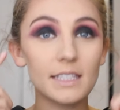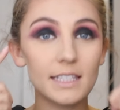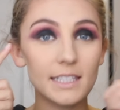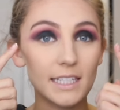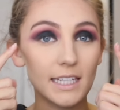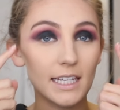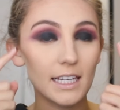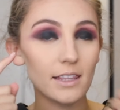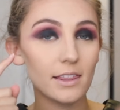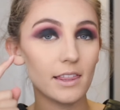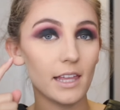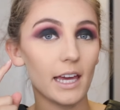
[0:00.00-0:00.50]

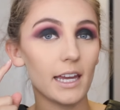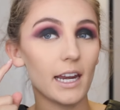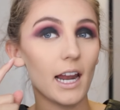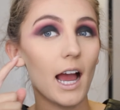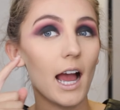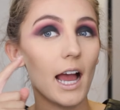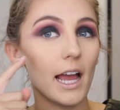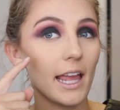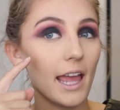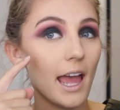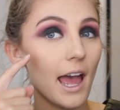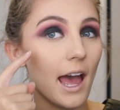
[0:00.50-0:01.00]
see that
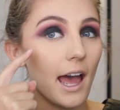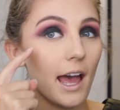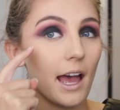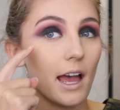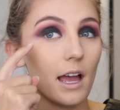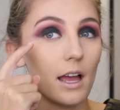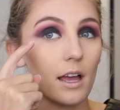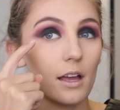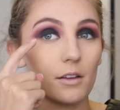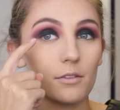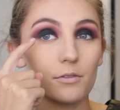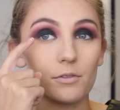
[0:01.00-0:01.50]
I
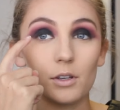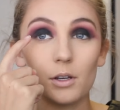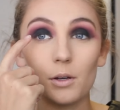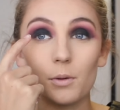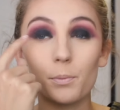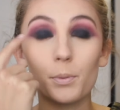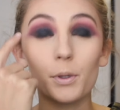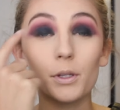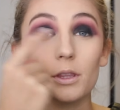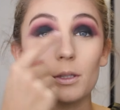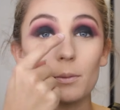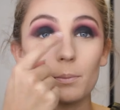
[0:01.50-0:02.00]
have
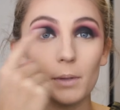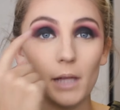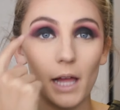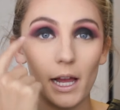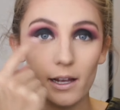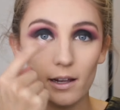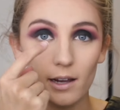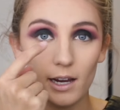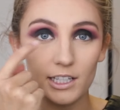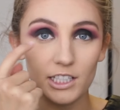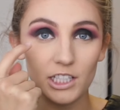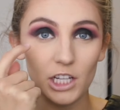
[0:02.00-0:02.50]
put the black
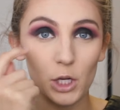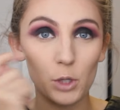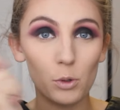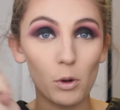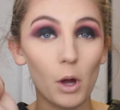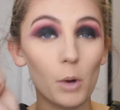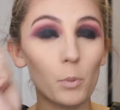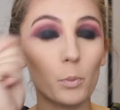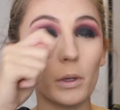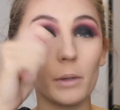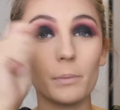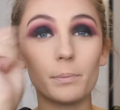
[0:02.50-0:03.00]
eyeshadow
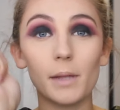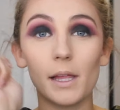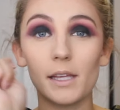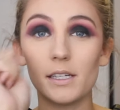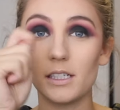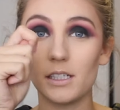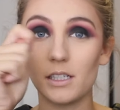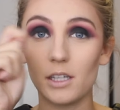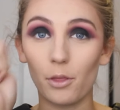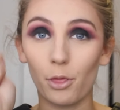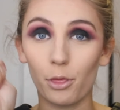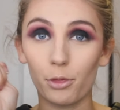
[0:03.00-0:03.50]
on. We
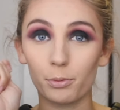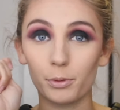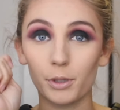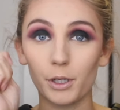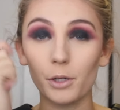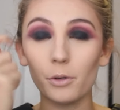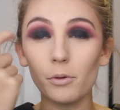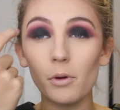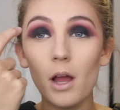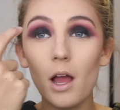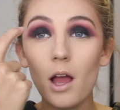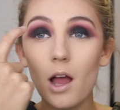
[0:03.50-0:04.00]
blended it
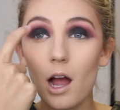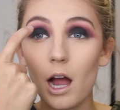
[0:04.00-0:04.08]
through.